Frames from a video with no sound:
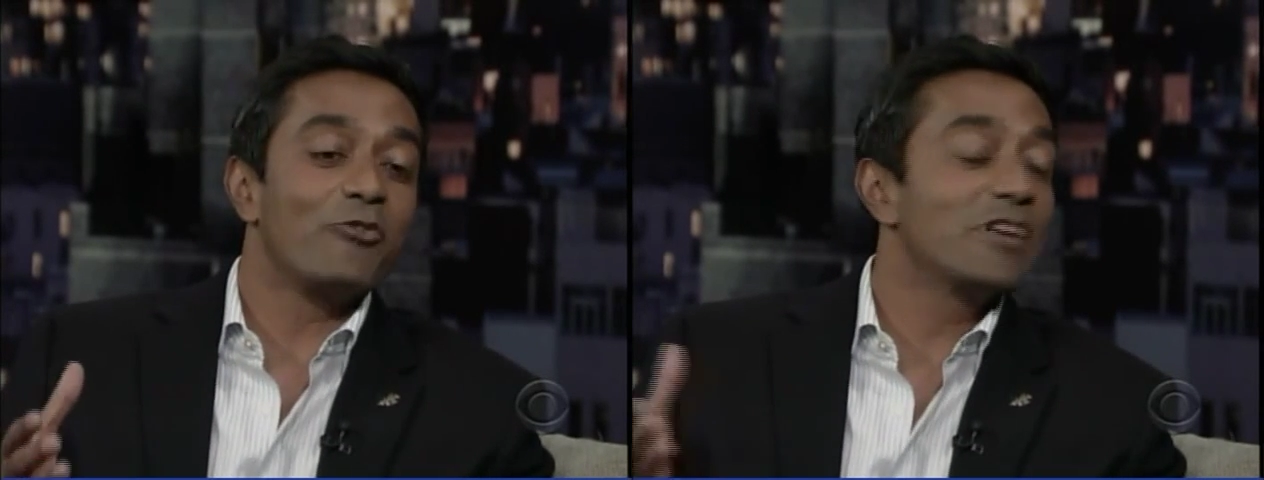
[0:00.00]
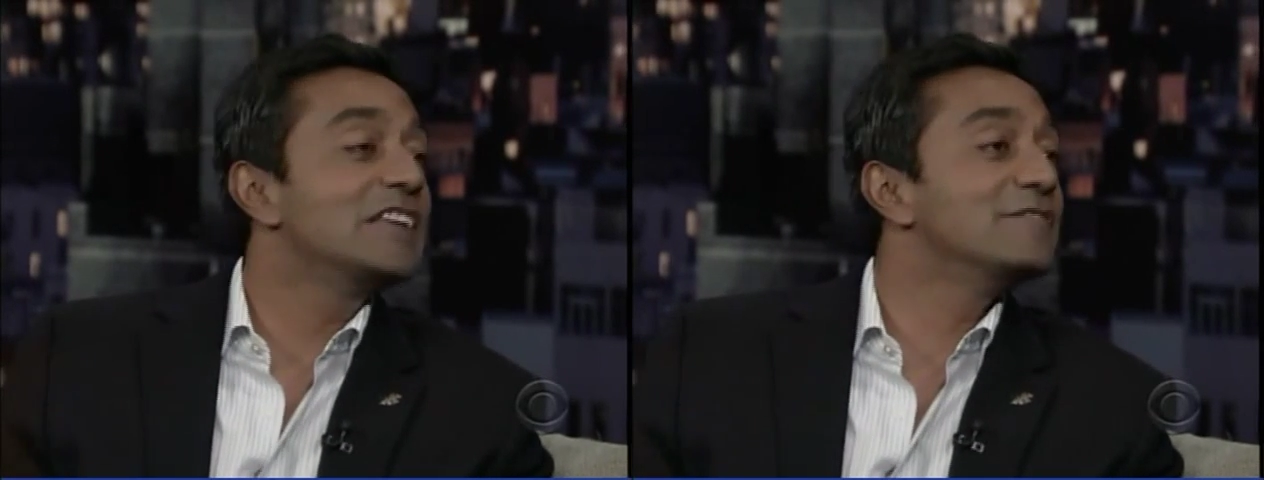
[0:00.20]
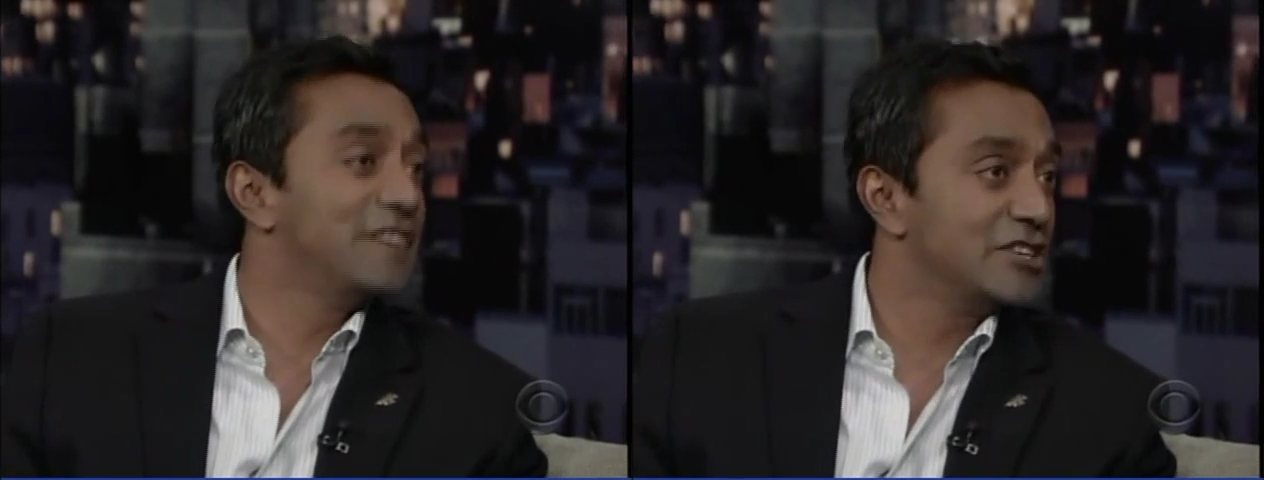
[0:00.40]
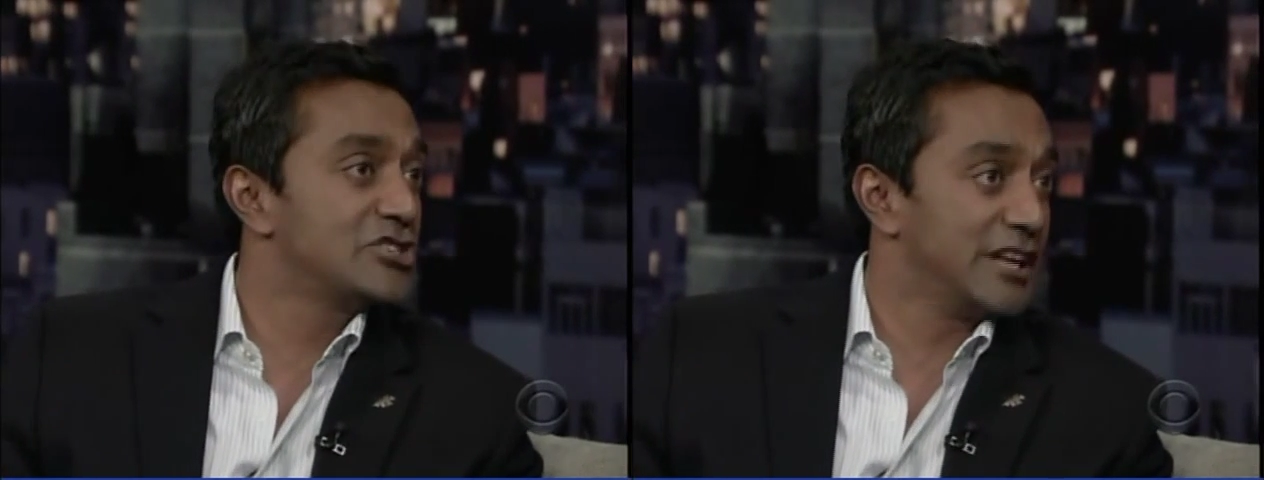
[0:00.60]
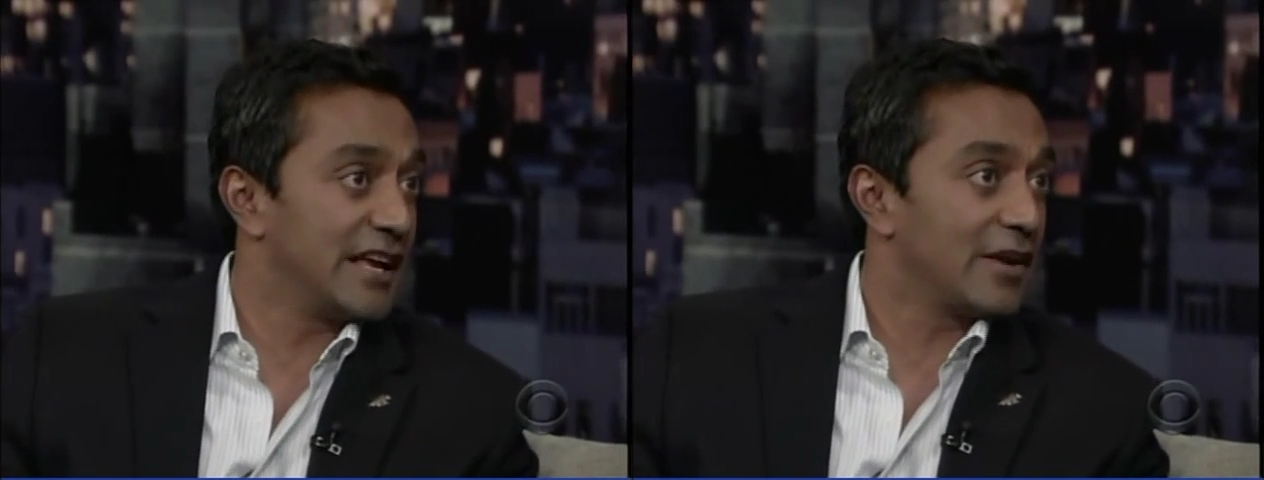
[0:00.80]

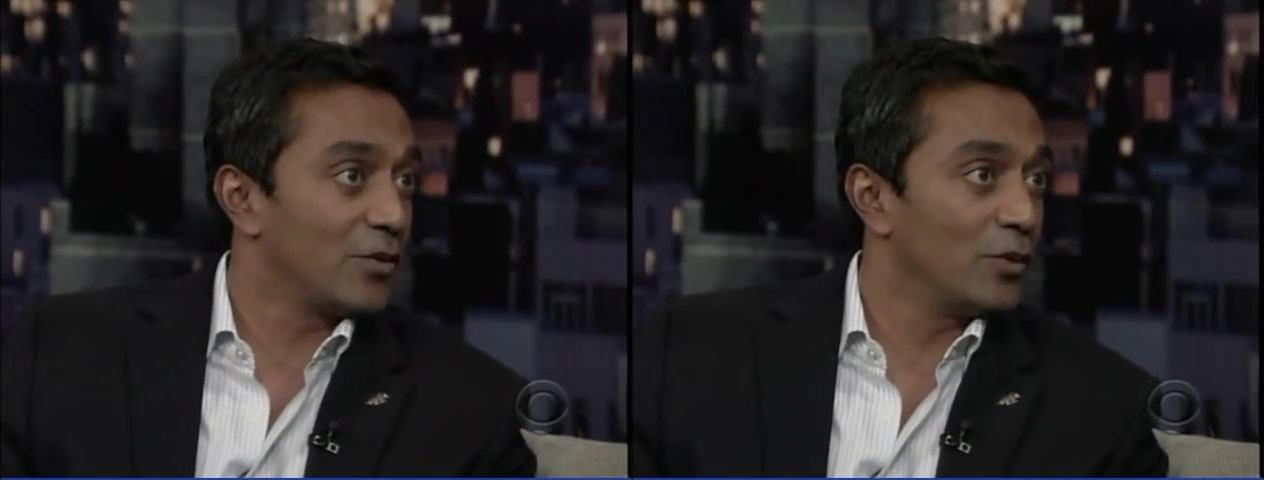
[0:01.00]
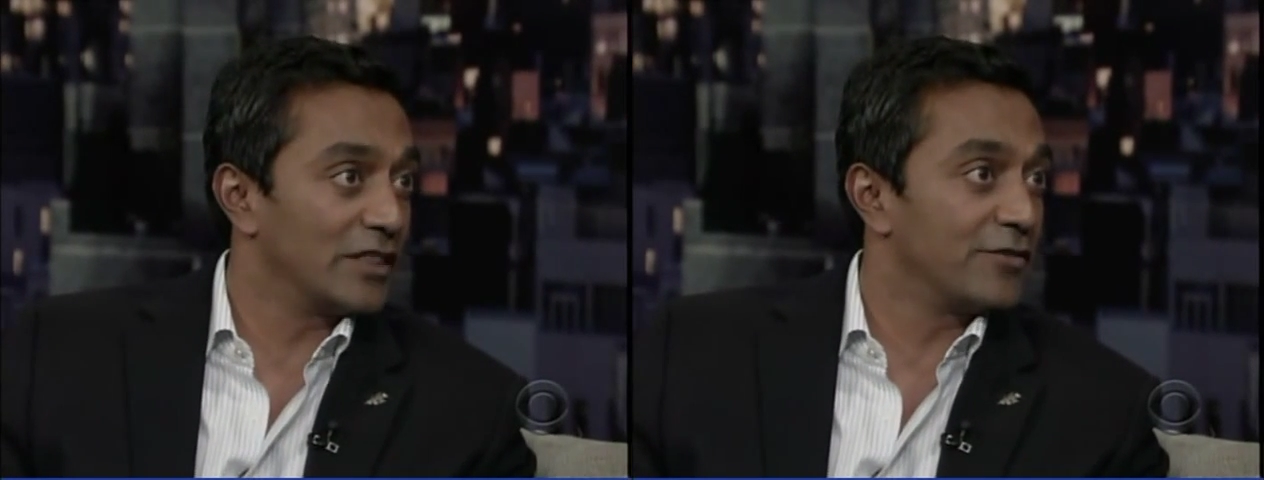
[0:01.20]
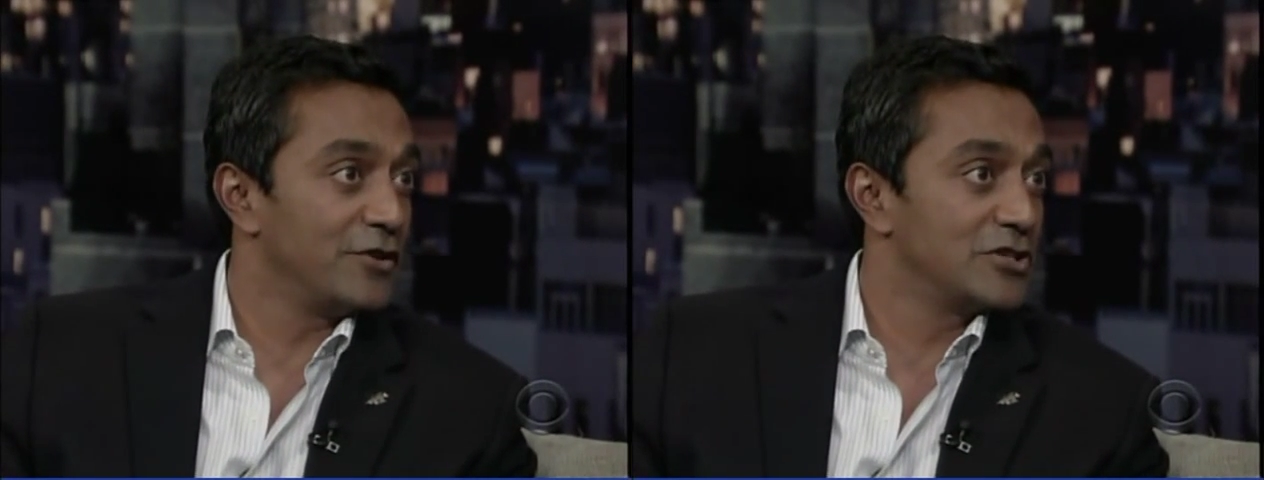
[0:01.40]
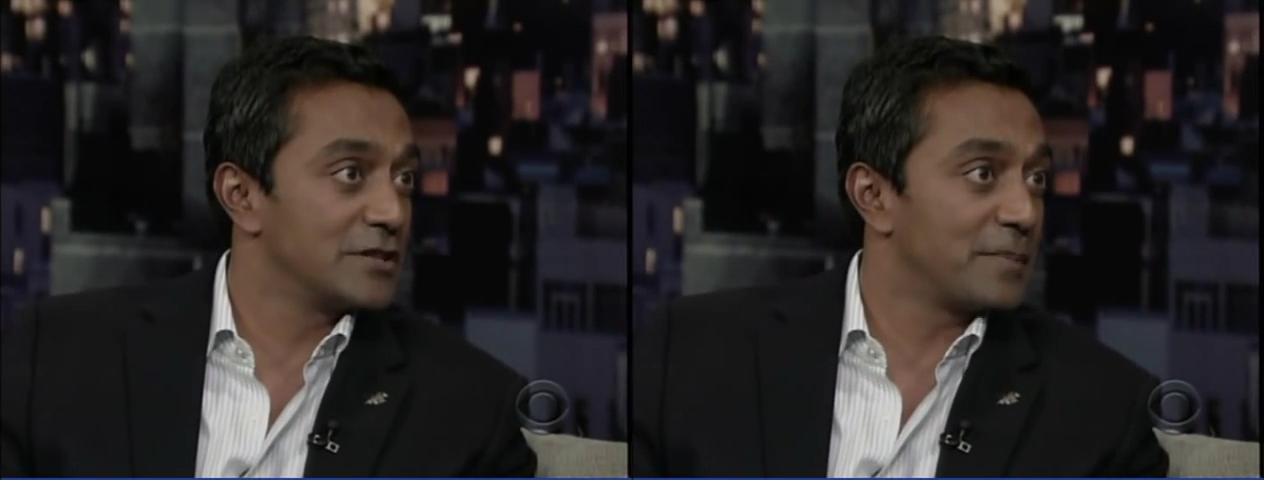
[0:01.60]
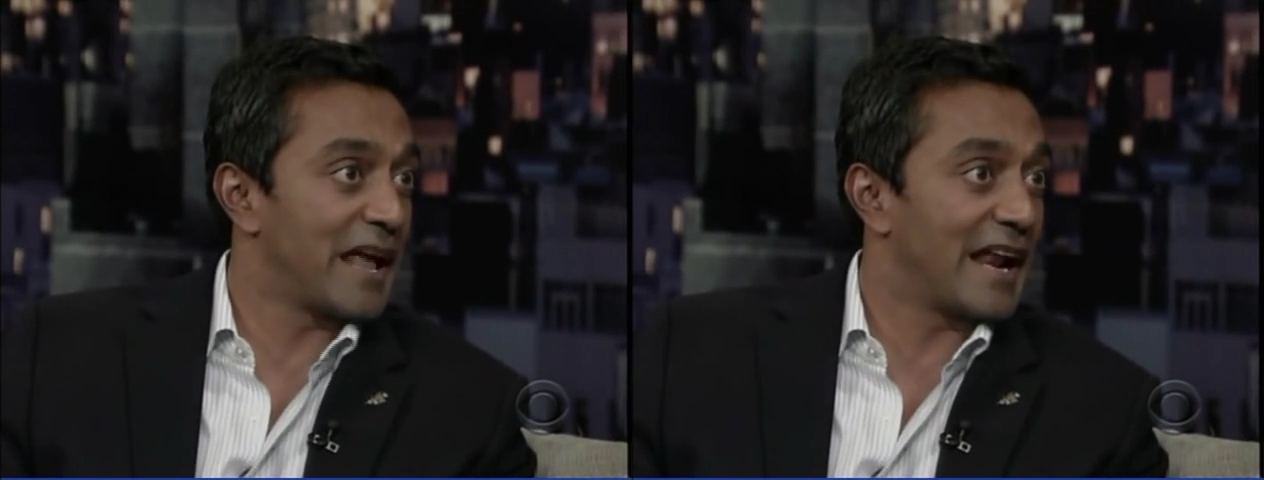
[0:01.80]
reinventioning what the future of
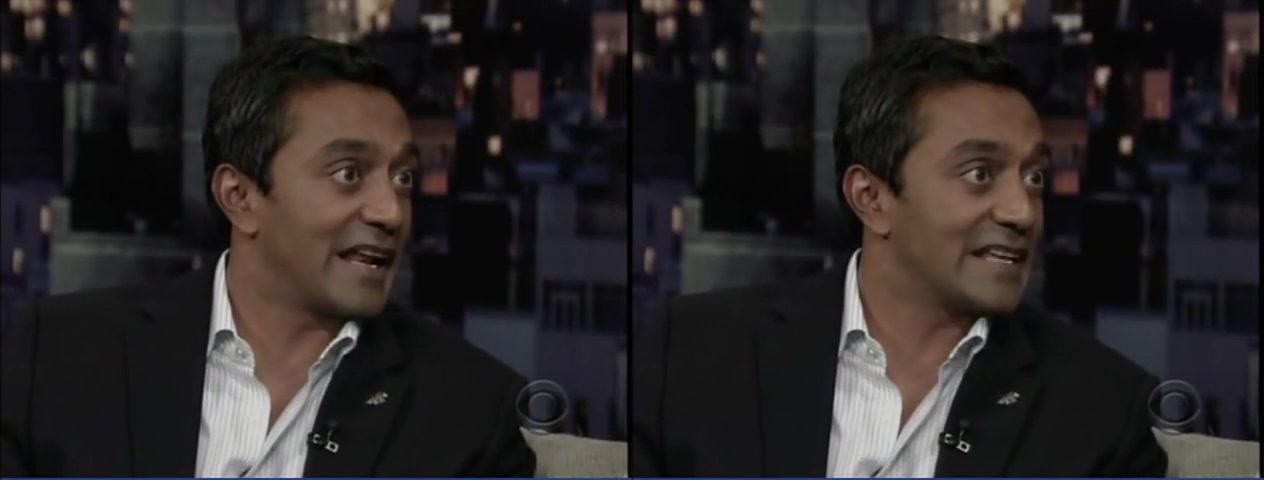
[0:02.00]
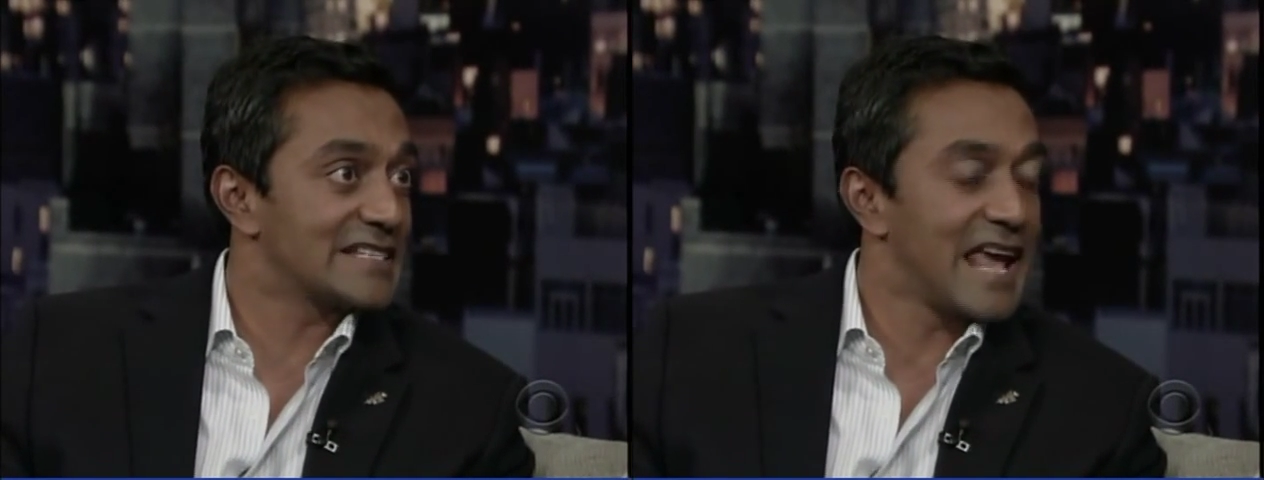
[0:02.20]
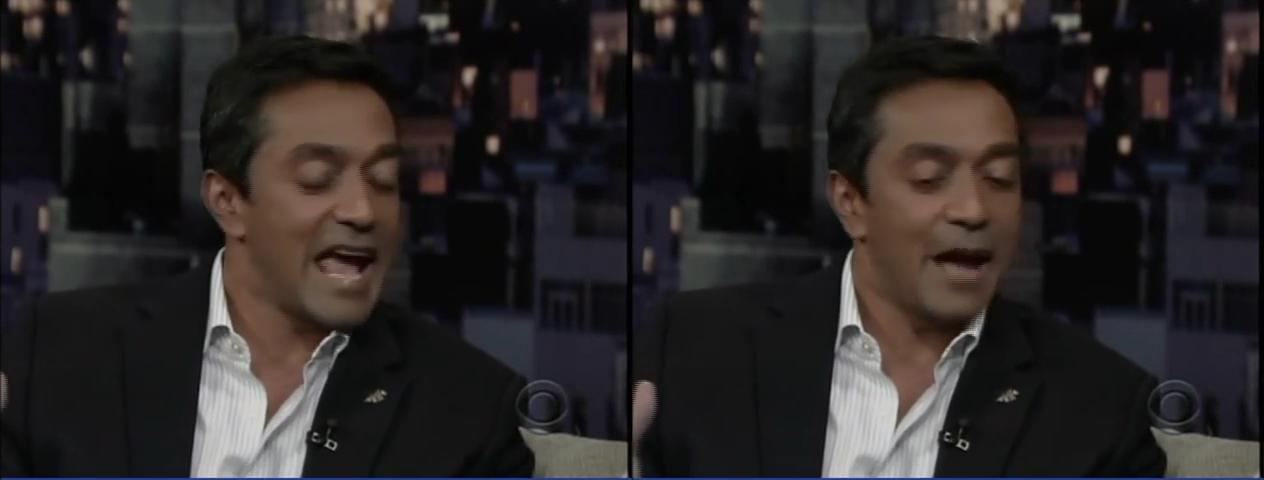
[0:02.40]
the planet right. is.